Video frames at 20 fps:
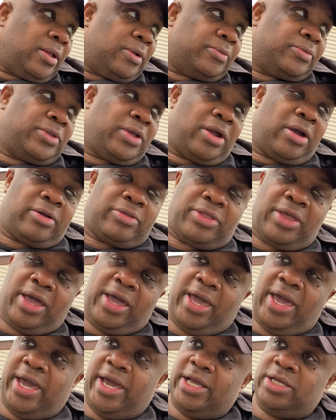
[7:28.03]
They're at
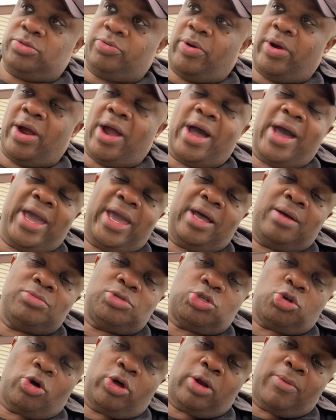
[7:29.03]
that age where I am
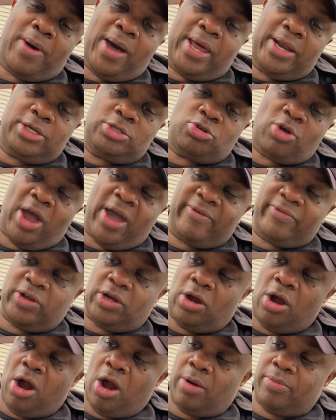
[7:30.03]
showing them how to drive the
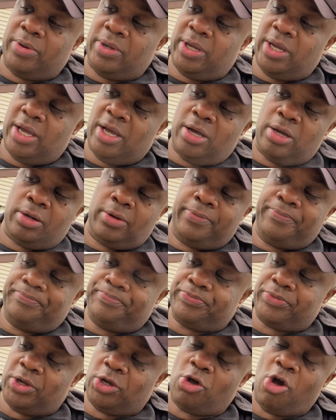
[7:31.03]
car, but hell,
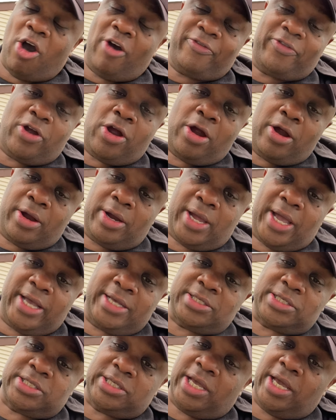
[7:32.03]
a golf cart
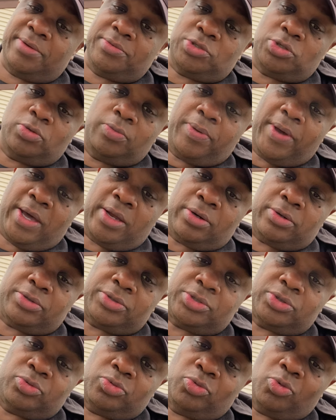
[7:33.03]
has the same two
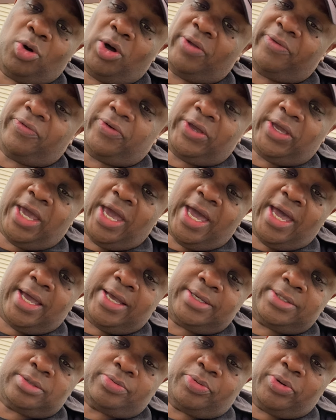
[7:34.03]
pedals, one for
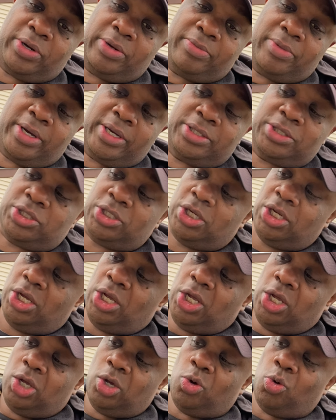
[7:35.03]
gas pretty much,
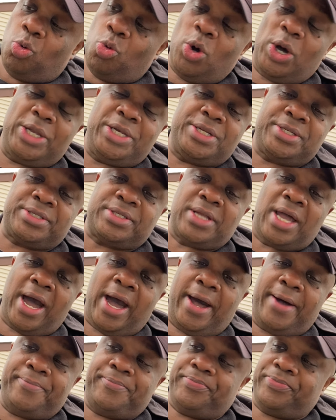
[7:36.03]
one to
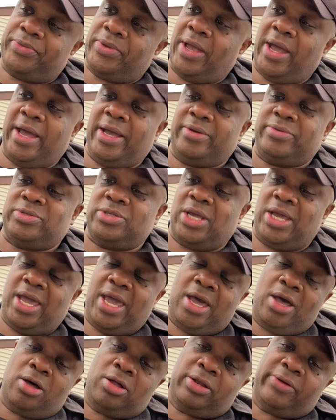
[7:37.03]
stop. I was like,
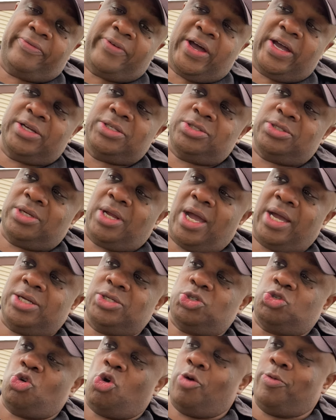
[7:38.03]
hell, if I can
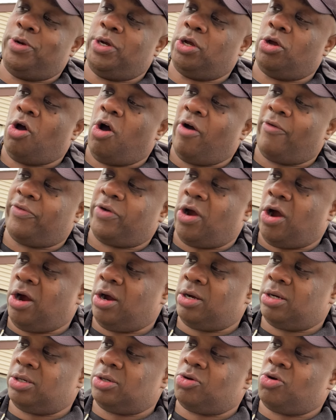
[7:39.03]
show them in a golf
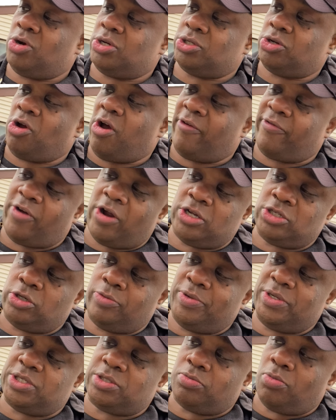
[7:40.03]
cart, of course the golf cart is a
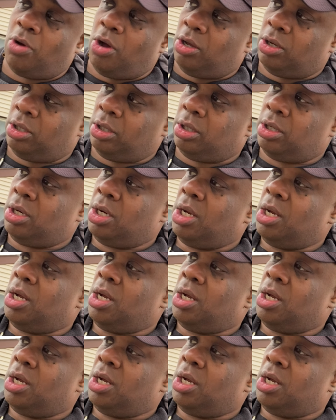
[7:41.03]
little bit smaller,